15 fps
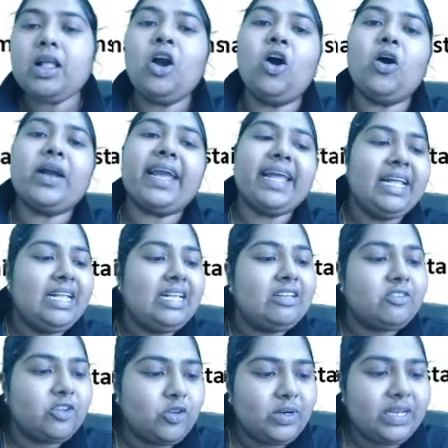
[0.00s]
Okay,
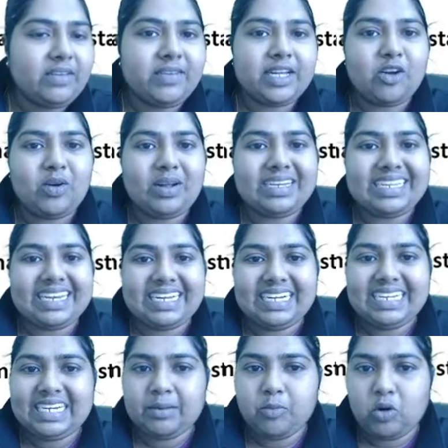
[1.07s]
so today we are going to
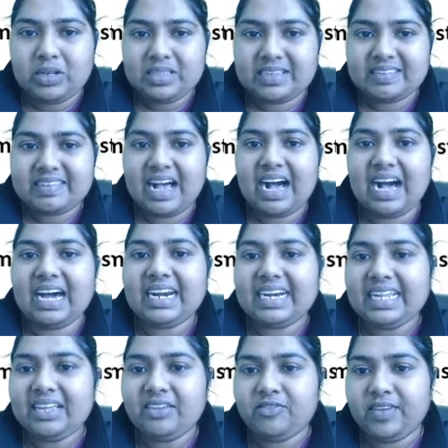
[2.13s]
learn about this
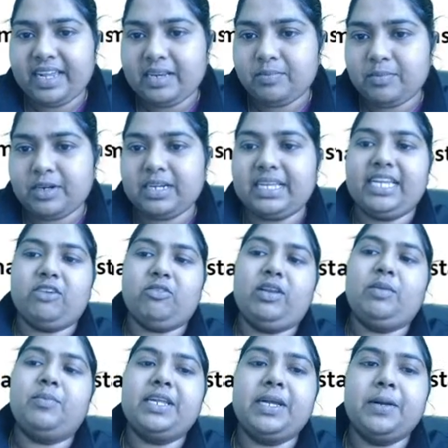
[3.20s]
Hardy-Weinberg
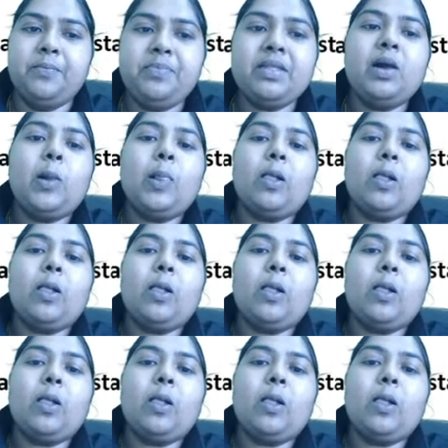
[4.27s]
equilibrium.